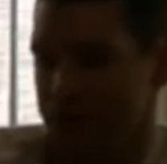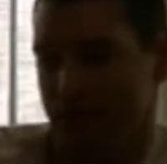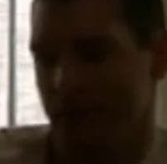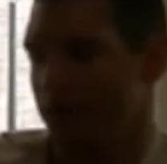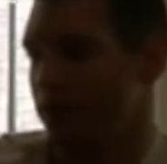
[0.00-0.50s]
a
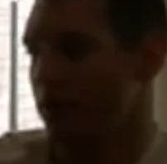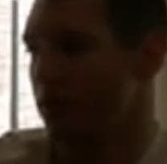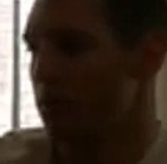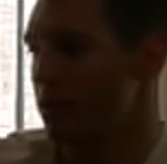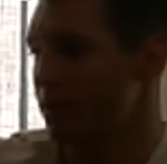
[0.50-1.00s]
big fan of
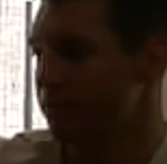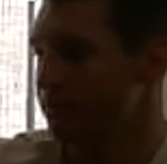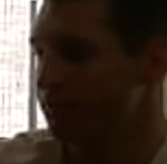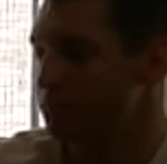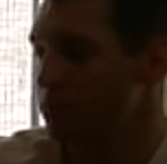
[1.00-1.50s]
tonic water.
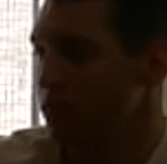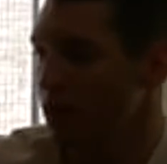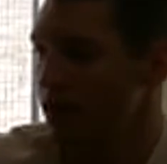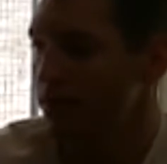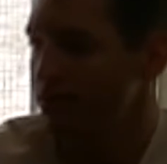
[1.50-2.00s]

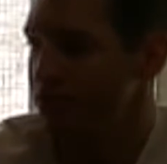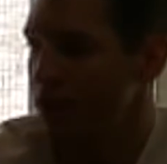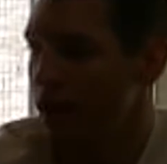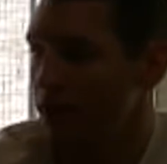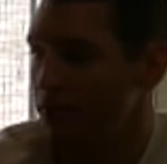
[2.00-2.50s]

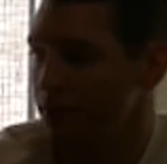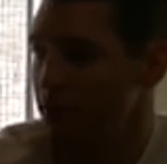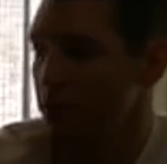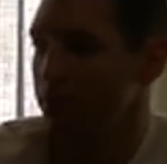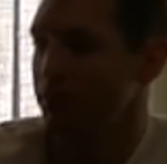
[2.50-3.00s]
And for the
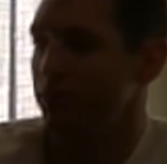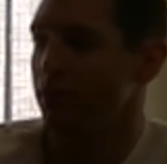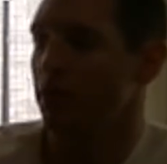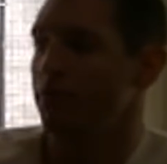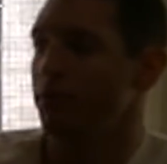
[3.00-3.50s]
purposes
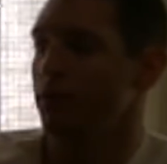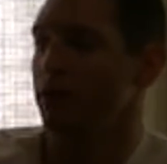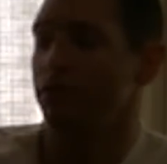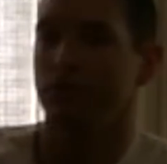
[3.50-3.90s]
of doing this